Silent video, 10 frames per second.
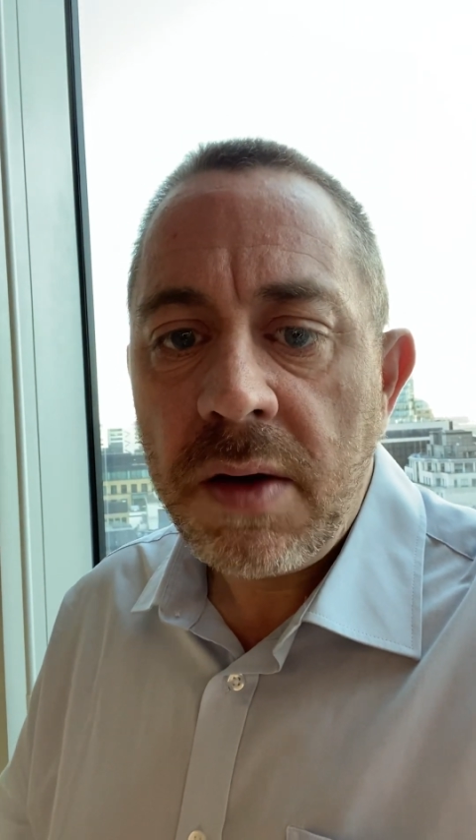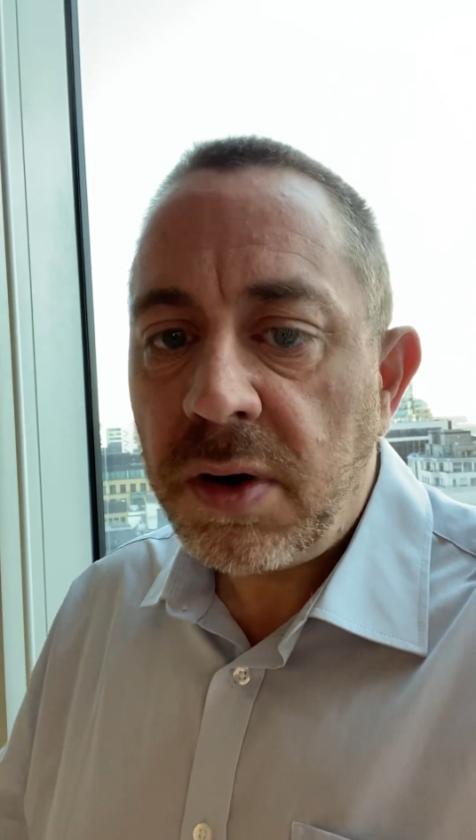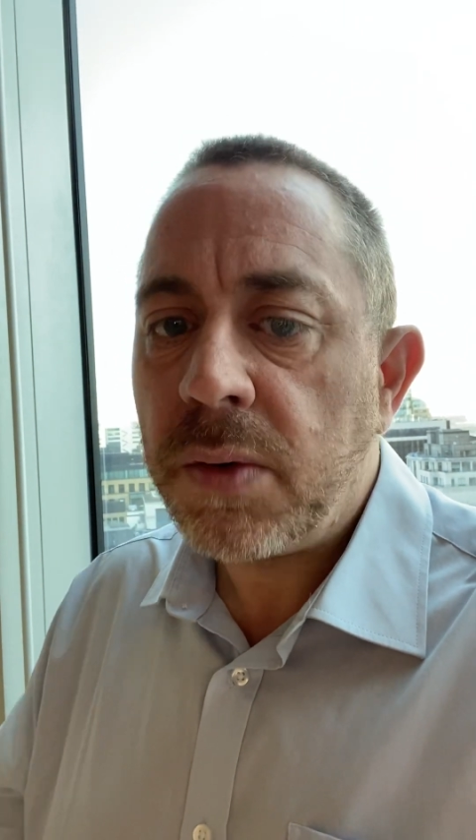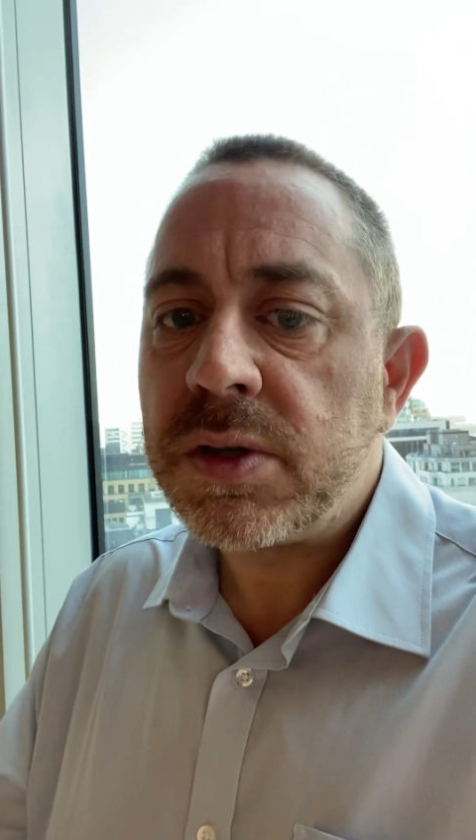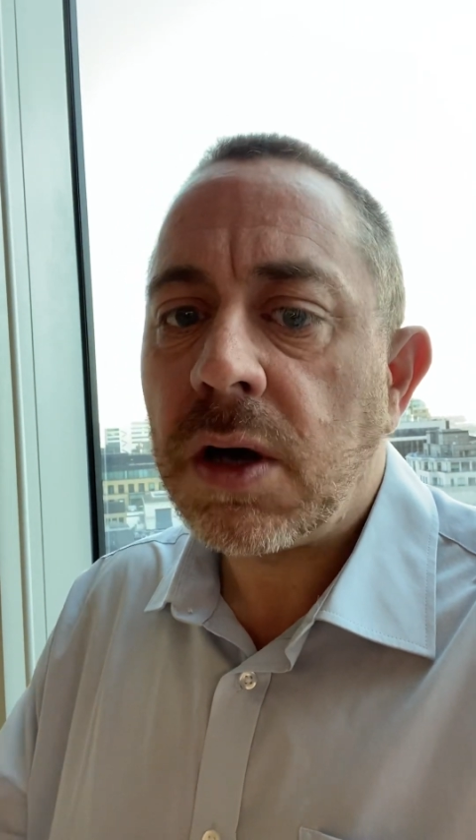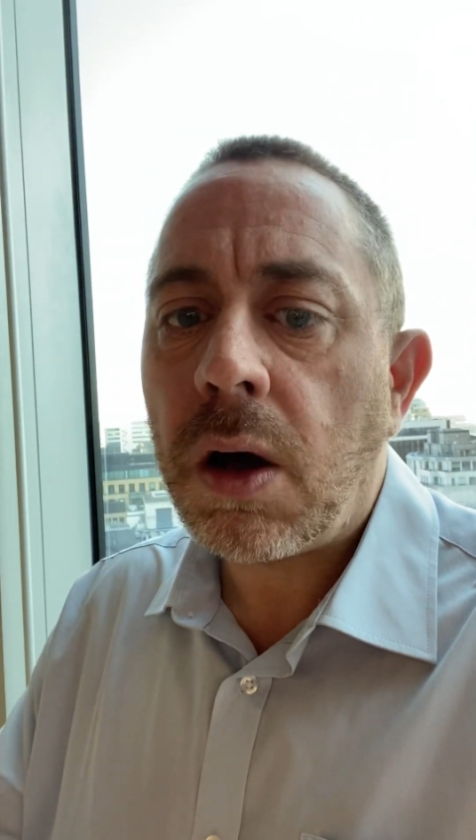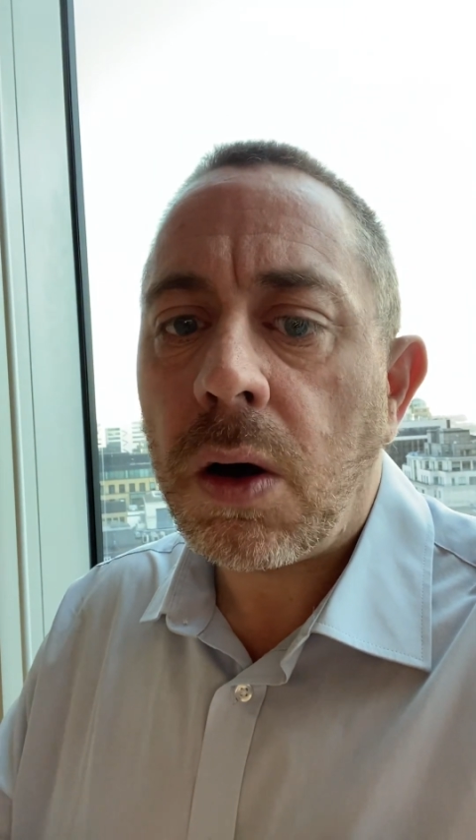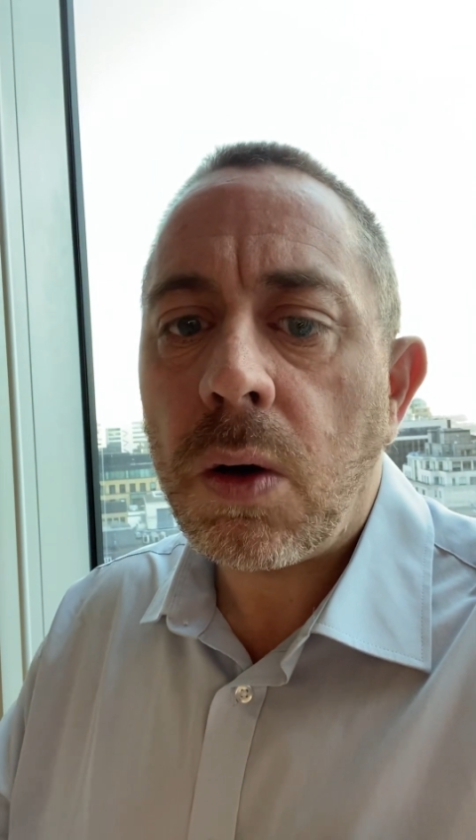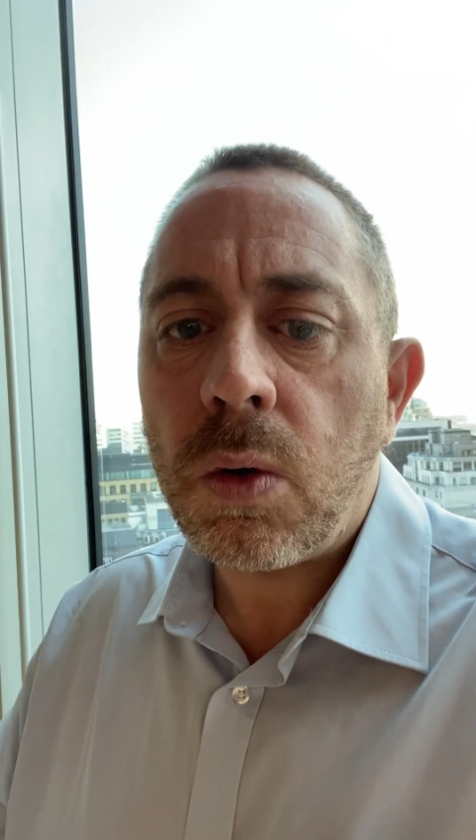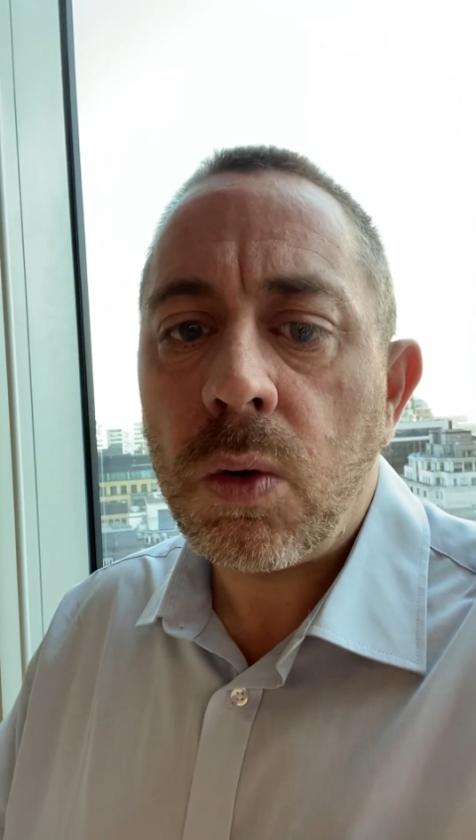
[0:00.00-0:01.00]
but it was a
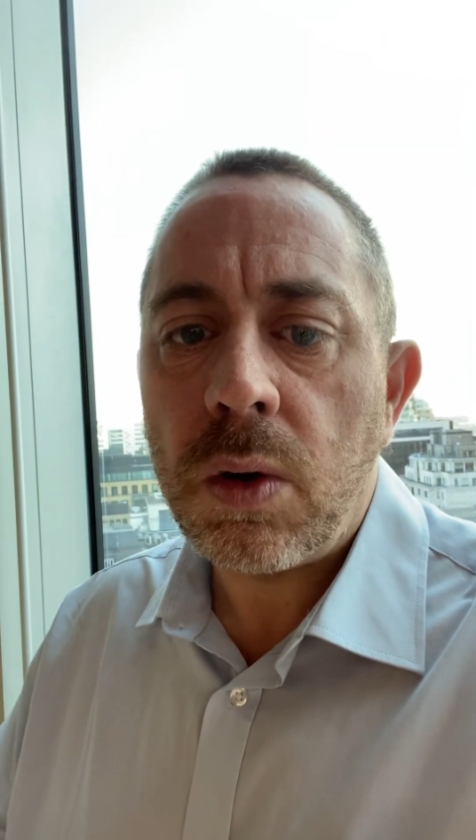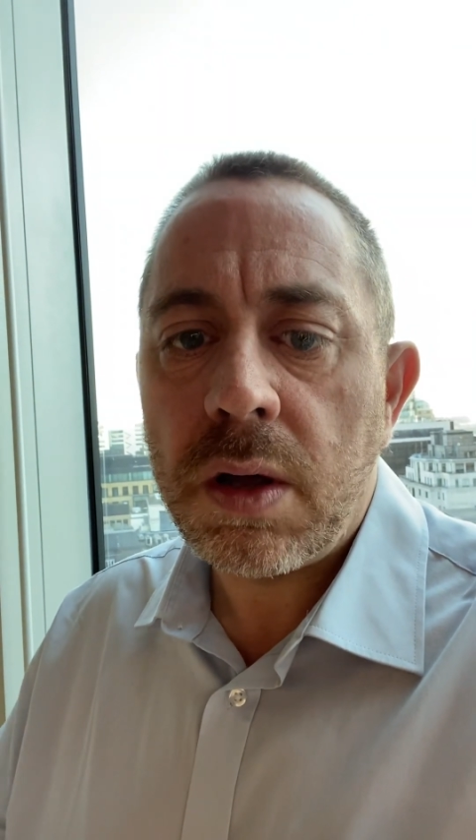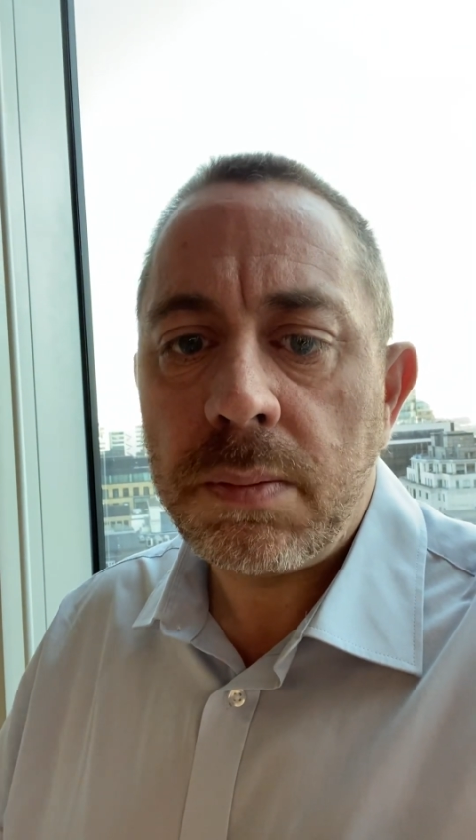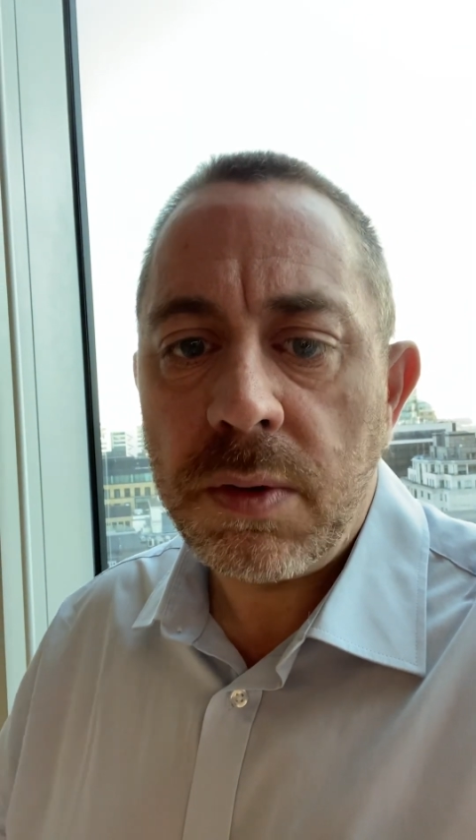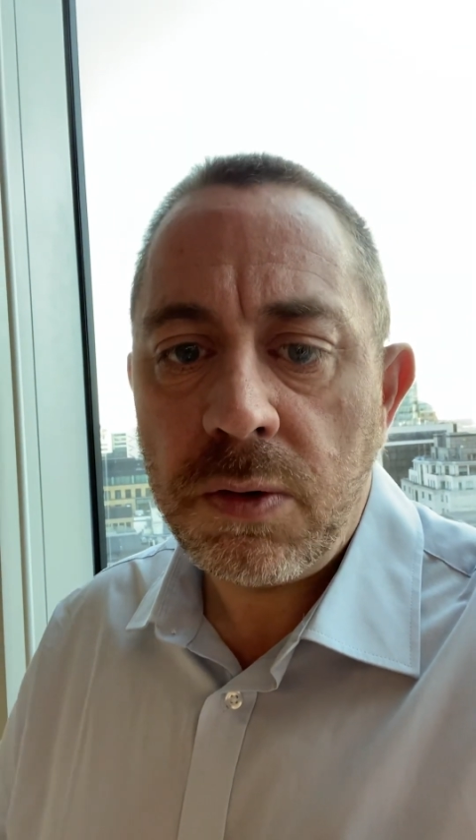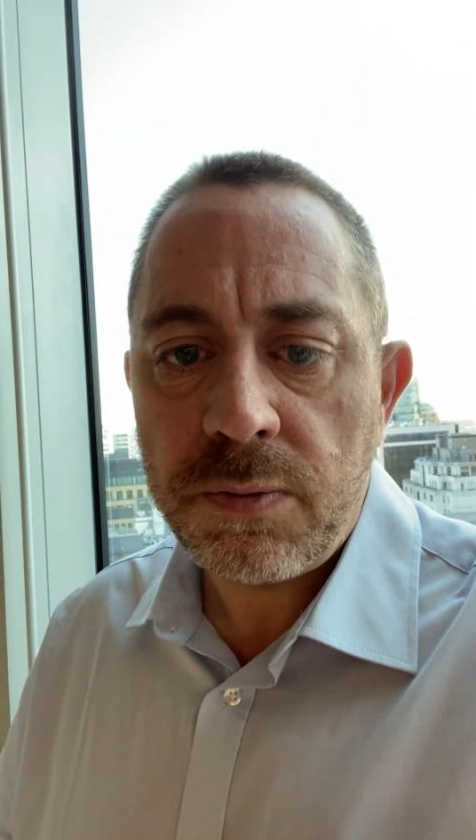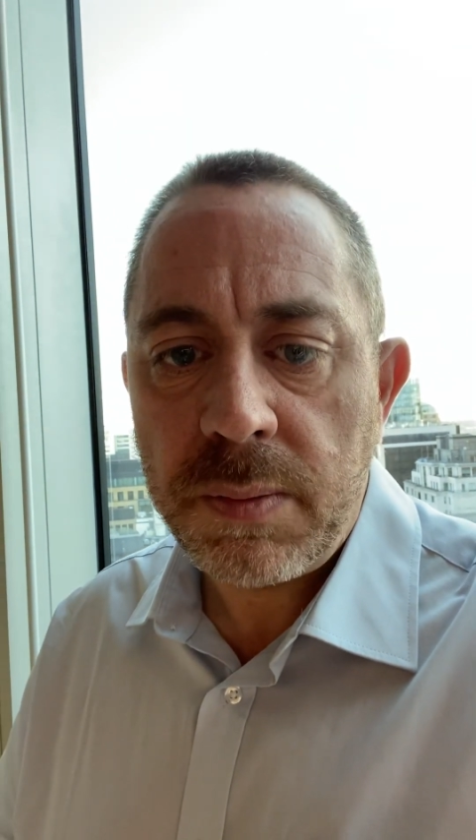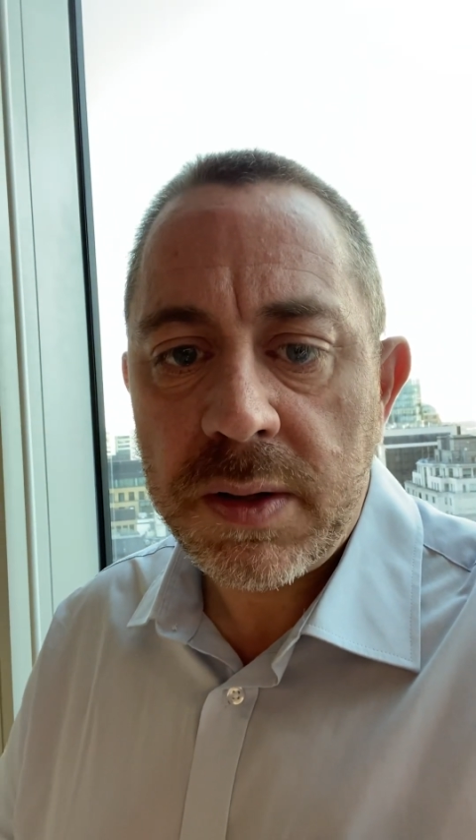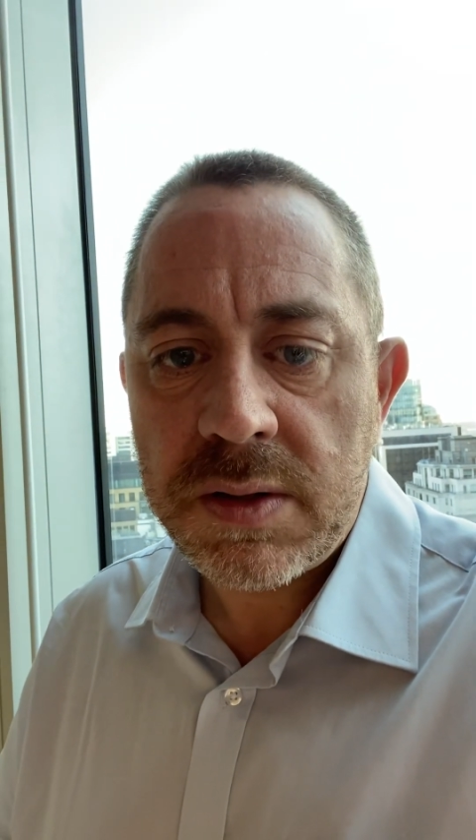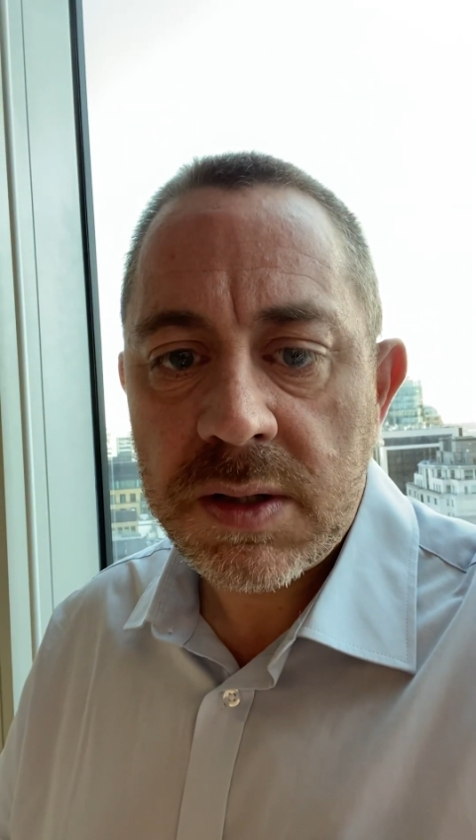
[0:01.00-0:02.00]
whole
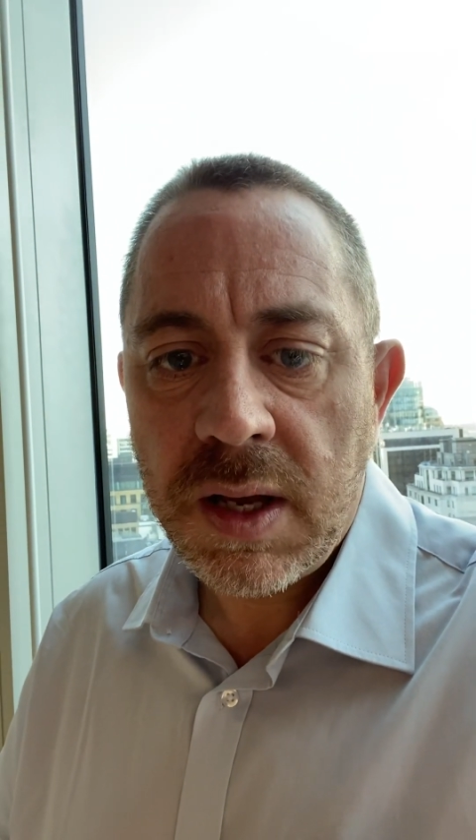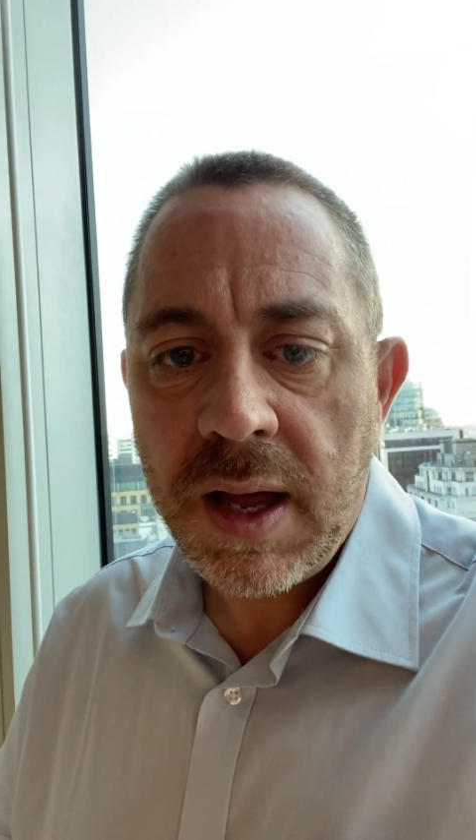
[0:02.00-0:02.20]
movement,